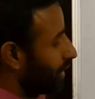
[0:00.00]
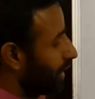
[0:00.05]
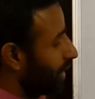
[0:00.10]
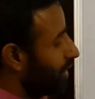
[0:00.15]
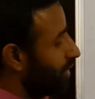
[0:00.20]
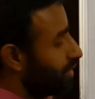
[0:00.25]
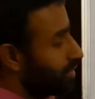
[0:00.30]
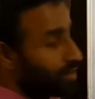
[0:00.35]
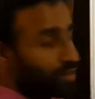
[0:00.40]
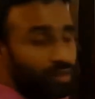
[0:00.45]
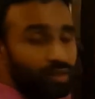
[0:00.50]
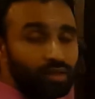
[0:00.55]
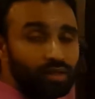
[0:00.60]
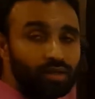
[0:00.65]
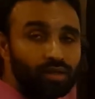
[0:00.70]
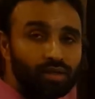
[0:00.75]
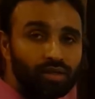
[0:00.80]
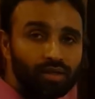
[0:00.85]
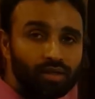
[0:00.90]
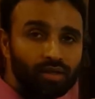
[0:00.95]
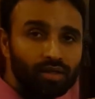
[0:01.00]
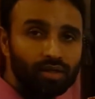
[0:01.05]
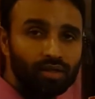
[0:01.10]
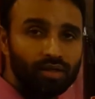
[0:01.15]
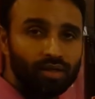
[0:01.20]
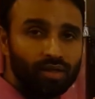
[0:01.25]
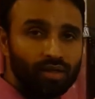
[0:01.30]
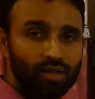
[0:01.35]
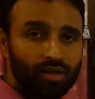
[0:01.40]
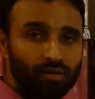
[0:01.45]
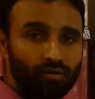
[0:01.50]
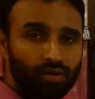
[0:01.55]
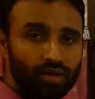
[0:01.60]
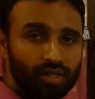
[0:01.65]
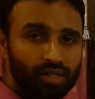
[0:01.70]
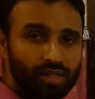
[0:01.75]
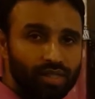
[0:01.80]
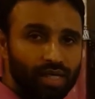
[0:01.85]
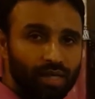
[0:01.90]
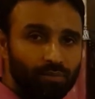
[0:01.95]
then
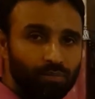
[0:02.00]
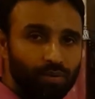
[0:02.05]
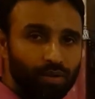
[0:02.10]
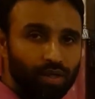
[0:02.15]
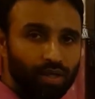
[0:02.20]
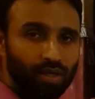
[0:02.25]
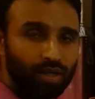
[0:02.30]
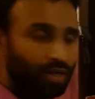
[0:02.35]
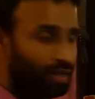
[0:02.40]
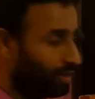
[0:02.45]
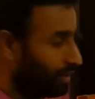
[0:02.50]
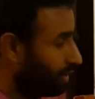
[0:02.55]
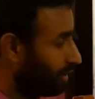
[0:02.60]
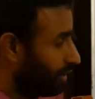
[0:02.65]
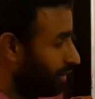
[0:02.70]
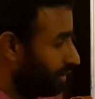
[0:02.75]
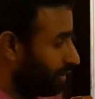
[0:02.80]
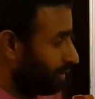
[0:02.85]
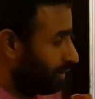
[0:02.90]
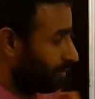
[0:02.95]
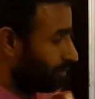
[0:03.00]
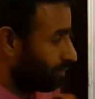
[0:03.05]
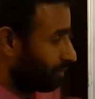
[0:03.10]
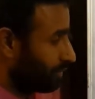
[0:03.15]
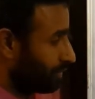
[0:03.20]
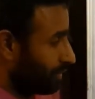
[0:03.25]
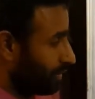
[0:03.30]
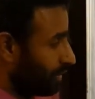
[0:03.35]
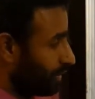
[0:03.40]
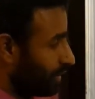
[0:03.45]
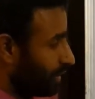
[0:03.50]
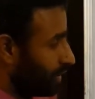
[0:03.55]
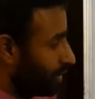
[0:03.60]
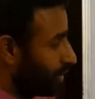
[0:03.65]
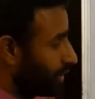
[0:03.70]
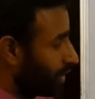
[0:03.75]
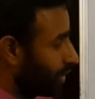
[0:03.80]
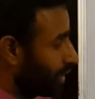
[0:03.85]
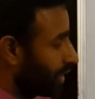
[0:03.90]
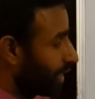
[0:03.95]
what is Kp?
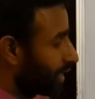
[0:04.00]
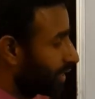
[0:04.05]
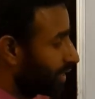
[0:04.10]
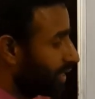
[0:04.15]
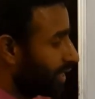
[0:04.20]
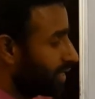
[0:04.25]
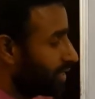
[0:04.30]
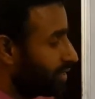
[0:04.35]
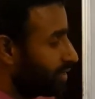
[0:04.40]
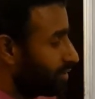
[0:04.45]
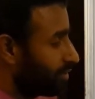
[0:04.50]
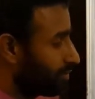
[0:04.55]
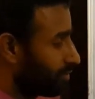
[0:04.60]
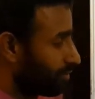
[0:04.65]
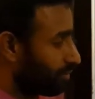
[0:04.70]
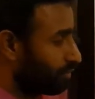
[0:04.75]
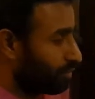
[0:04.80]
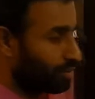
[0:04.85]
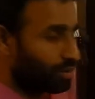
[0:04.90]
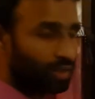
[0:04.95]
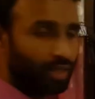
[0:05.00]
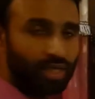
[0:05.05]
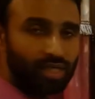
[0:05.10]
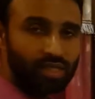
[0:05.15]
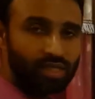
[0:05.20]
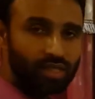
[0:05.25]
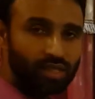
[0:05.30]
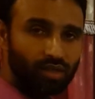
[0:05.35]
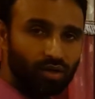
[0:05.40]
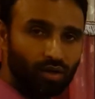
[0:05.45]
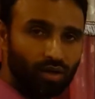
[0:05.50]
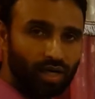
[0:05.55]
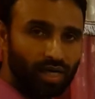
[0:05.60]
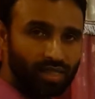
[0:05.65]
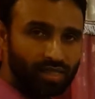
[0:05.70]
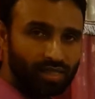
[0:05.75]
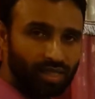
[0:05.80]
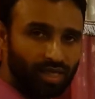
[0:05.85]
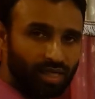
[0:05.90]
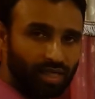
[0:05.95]
Is it greater than Kc or
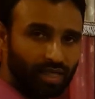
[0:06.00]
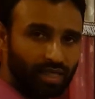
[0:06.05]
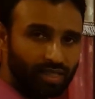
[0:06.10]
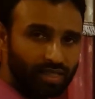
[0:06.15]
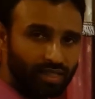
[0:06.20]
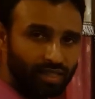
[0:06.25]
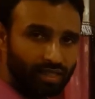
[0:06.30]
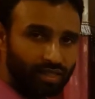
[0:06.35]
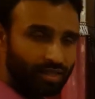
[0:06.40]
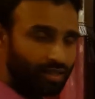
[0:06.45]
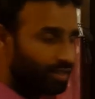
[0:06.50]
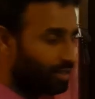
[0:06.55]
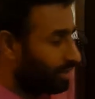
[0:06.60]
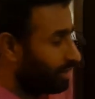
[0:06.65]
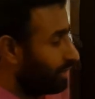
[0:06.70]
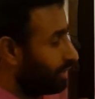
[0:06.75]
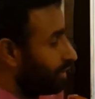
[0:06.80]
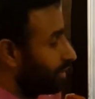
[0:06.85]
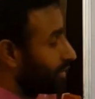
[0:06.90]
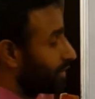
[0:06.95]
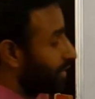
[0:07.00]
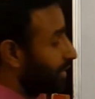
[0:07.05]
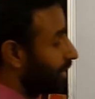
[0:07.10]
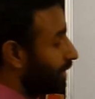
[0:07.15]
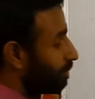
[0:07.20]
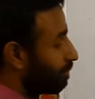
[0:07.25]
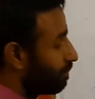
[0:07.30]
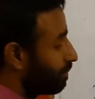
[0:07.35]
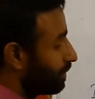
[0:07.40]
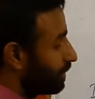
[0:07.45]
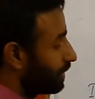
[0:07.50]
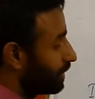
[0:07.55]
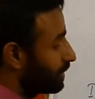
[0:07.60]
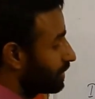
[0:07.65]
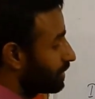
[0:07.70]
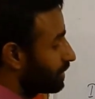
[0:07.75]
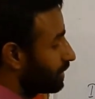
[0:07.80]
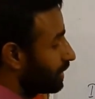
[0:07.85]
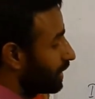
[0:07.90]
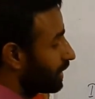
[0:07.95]
less than Kc?
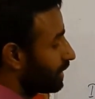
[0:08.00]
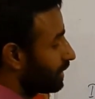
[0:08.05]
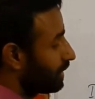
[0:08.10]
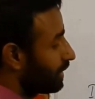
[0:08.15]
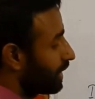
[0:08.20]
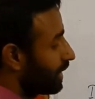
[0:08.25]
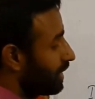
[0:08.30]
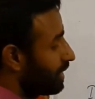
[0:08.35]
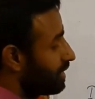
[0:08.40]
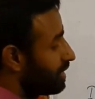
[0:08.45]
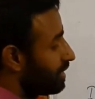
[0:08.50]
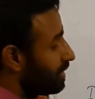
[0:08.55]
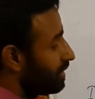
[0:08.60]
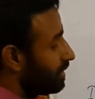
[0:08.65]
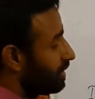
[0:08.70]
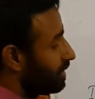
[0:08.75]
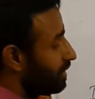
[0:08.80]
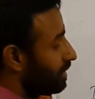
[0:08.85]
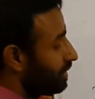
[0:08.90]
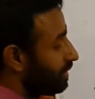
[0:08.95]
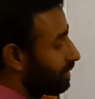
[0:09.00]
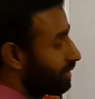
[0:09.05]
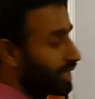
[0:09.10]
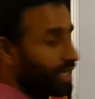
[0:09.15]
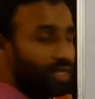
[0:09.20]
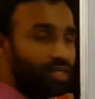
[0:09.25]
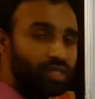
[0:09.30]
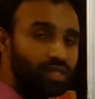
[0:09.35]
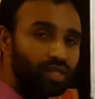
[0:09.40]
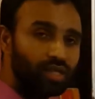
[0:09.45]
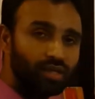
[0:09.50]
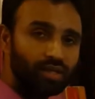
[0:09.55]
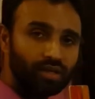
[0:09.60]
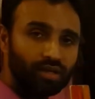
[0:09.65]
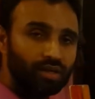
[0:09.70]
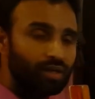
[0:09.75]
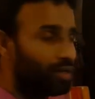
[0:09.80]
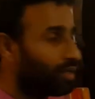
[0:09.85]
greater than Kc,